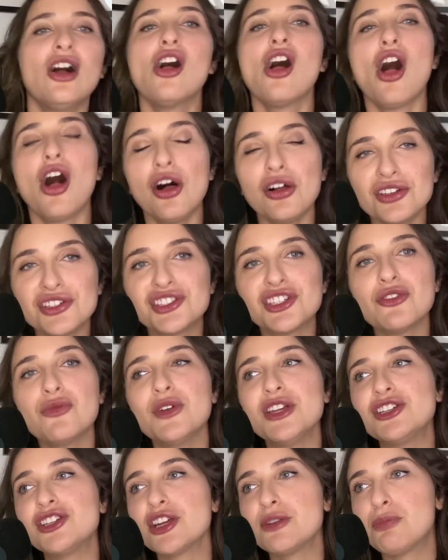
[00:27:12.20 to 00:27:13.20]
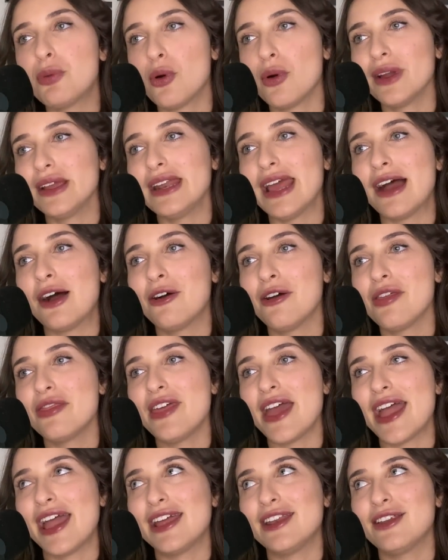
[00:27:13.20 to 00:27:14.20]
Also, we should point out
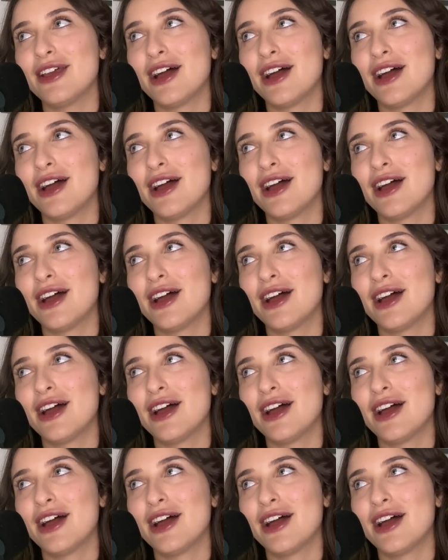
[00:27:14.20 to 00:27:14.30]
that